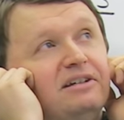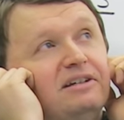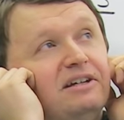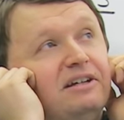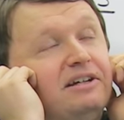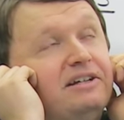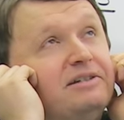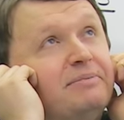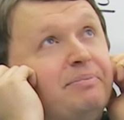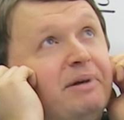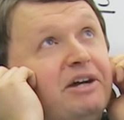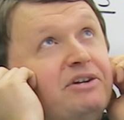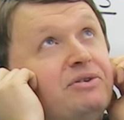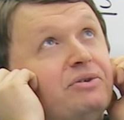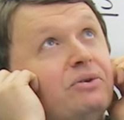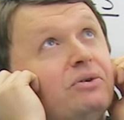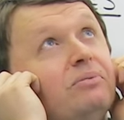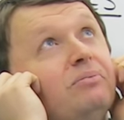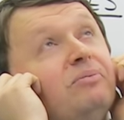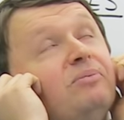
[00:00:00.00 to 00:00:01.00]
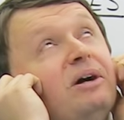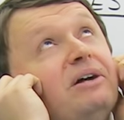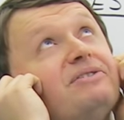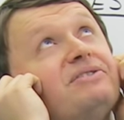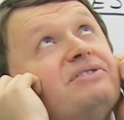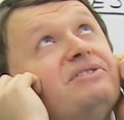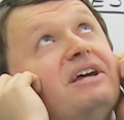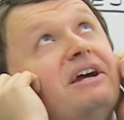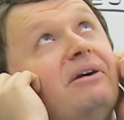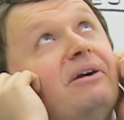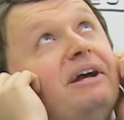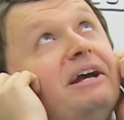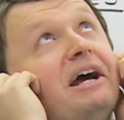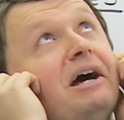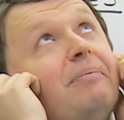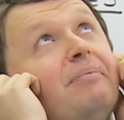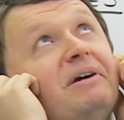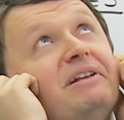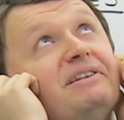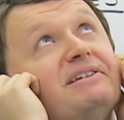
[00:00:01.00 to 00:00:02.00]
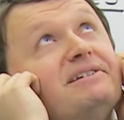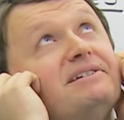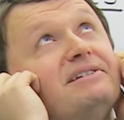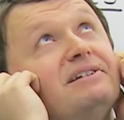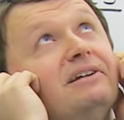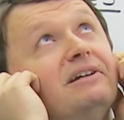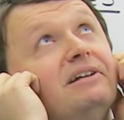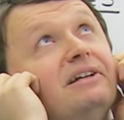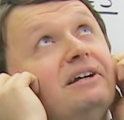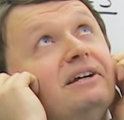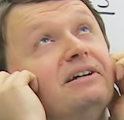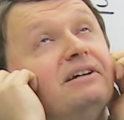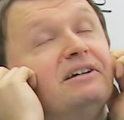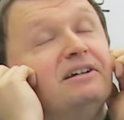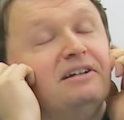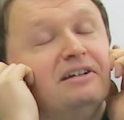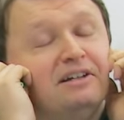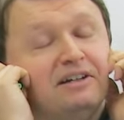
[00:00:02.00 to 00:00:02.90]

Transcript: in his bedroom while staring up at the ceiling,